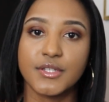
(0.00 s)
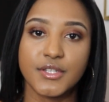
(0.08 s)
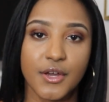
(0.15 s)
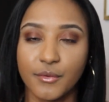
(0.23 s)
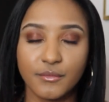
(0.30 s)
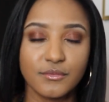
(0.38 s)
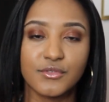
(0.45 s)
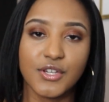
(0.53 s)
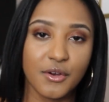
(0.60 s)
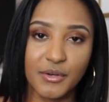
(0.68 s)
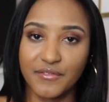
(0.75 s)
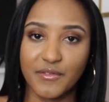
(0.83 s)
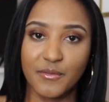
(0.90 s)
So
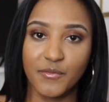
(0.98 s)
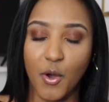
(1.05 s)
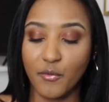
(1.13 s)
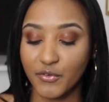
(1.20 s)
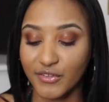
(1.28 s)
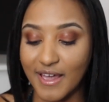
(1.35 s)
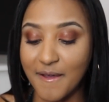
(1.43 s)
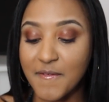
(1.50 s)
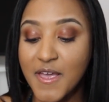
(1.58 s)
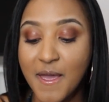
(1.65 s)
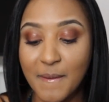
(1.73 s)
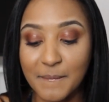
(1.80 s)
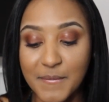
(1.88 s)
don't even fall for that.
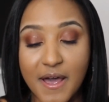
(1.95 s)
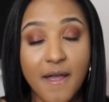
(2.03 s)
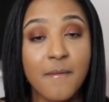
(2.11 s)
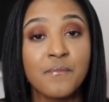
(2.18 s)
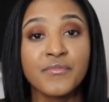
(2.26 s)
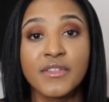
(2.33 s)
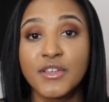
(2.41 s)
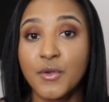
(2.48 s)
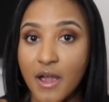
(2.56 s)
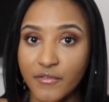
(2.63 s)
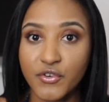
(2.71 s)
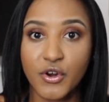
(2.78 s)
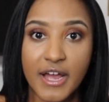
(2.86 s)
But you
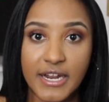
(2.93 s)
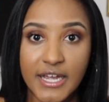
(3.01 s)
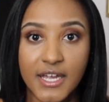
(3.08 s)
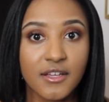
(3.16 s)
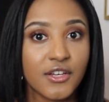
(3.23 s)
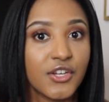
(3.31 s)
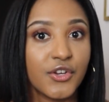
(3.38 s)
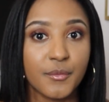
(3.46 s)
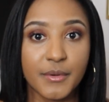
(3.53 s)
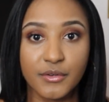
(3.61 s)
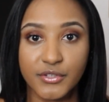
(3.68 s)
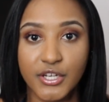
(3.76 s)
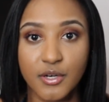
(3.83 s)
have credit, you're
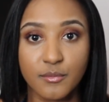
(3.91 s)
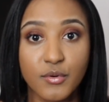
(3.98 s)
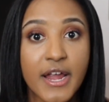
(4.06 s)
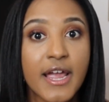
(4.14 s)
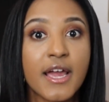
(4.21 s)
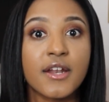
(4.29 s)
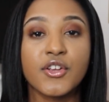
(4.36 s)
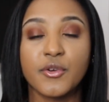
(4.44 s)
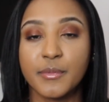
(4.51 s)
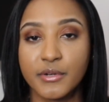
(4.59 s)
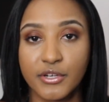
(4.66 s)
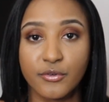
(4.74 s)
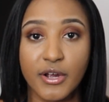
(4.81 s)
building your brand, you're
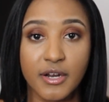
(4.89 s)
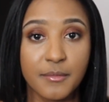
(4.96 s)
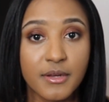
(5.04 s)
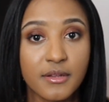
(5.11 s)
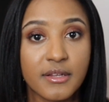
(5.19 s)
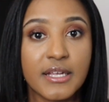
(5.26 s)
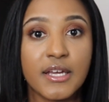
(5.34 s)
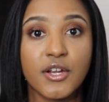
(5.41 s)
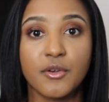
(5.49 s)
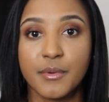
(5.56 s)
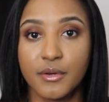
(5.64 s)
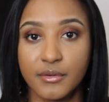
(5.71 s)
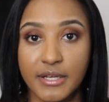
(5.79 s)
building credibility, you're
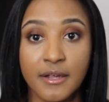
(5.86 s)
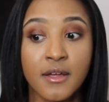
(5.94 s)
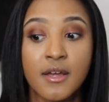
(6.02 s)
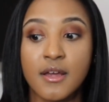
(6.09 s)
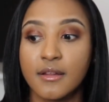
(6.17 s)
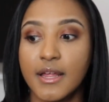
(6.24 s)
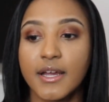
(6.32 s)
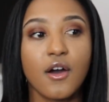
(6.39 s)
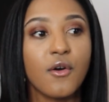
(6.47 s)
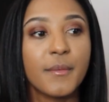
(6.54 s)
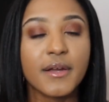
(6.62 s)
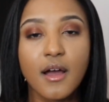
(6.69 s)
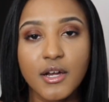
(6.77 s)
building like, oh
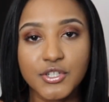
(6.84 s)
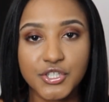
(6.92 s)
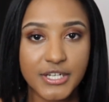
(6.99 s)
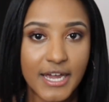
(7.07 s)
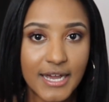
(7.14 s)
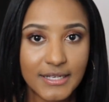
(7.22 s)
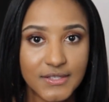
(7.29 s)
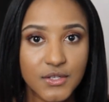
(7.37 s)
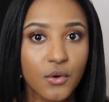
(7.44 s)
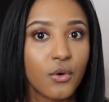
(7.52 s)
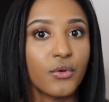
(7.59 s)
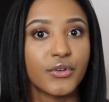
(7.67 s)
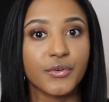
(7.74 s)
my gosh, she has
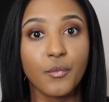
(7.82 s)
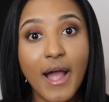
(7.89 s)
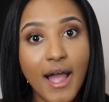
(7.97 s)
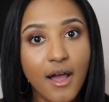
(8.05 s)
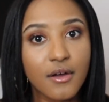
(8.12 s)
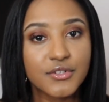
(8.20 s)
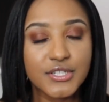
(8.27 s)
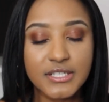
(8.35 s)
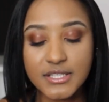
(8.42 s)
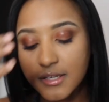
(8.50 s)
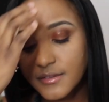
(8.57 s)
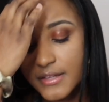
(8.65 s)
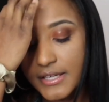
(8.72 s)
sold, or wow, she's
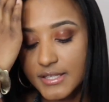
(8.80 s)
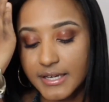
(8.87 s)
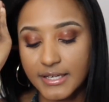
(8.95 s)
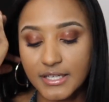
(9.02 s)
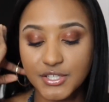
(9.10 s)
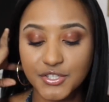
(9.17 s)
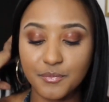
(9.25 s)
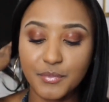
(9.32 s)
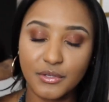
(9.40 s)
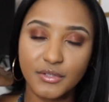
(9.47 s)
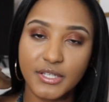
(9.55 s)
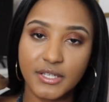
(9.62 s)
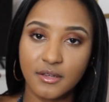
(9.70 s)
done this. Like, it's
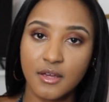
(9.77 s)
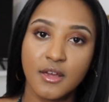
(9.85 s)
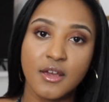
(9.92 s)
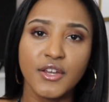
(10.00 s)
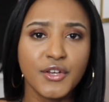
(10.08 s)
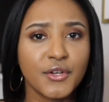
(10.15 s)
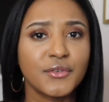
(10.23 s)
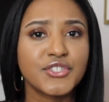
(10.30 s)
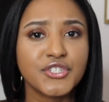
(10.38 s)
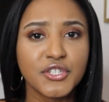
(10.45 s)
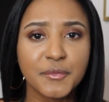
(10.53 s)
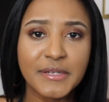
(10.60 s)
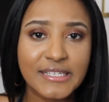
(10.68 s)
building, you know, it's
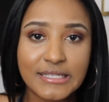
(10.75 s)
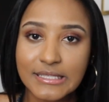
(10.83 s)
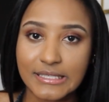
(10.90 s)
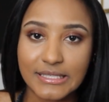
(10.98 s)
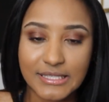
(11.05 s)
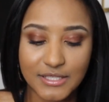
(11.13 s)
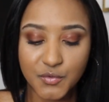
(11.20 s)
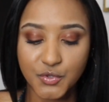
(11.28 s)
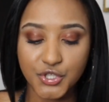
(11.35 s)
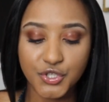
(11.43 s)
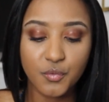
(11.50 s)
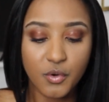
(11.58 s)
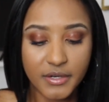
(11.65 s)
your business. That's what
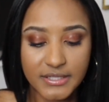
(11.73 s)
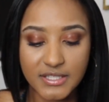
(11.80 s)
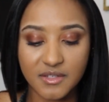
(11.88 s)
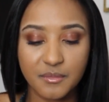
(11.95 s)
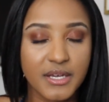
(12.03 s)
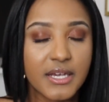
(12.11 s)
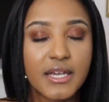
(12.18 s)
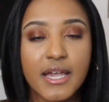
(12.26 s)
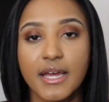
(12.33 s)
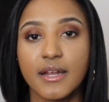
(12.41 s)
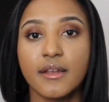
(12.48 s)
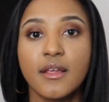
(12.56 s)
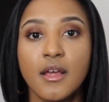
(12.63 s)
you want it to be.
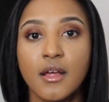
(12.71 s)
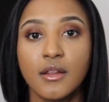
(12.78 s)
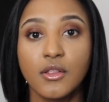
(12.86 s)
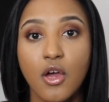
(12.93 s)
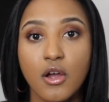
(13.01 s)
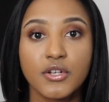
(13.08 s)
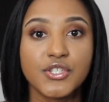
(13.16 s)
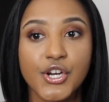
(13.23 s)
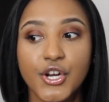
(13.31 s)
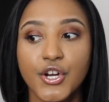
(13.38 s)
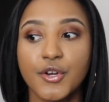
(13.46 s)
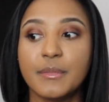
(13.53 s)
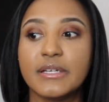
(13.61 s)
And long
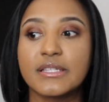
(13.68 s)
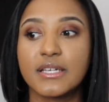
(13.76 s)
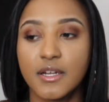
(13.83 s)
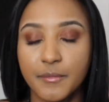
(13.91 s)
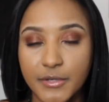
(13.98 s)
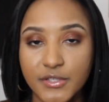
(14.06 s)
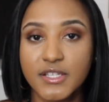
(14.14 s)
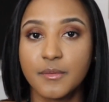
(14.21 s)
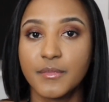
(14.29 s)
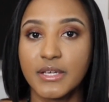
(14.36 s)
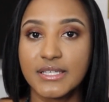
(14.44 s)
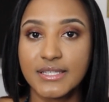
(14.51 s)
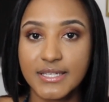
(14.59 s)
term, it's going to build
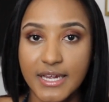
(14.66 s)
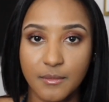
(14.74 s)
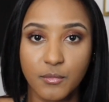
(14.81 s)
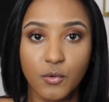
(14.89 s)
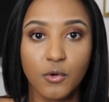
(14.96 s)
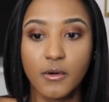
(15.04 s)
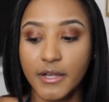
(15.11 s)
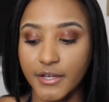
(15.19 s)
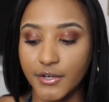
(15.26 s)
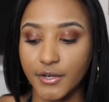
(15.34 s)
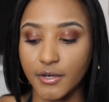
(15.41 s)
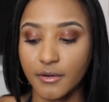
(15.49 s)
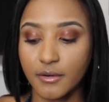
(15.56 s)
something stable, and
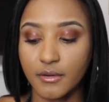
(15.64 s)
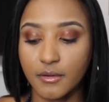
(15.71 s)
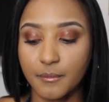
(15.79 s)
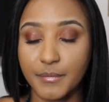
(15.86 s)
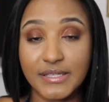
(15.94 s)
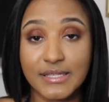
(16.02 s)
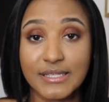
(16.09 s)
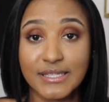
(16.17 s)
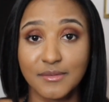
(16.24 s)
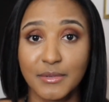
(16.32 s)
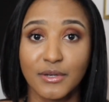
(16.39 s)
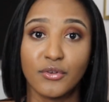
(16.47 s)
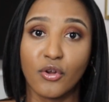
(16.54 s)
your business is
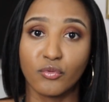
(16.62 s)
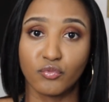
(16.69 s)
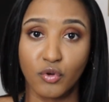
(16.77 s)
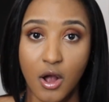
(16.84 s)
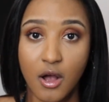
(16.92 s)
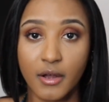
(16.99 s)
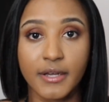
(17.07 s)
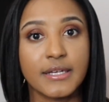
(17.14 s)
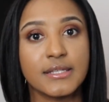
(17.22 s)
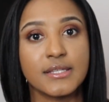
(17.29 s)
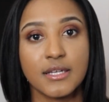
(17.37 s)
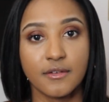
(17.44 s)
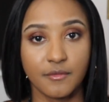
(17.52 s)
built on rock
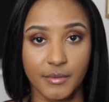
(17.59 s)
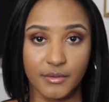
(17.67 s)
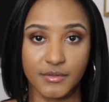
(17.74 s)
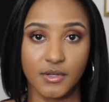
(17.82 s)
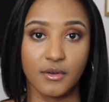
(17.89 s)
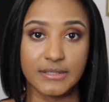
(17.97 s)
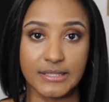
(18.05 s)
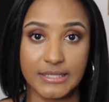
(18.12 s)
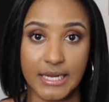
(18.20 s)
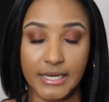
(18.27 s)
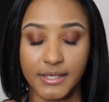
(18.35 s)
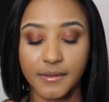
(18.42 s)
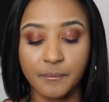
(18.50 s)
instead of built on
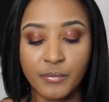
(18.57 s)
sand.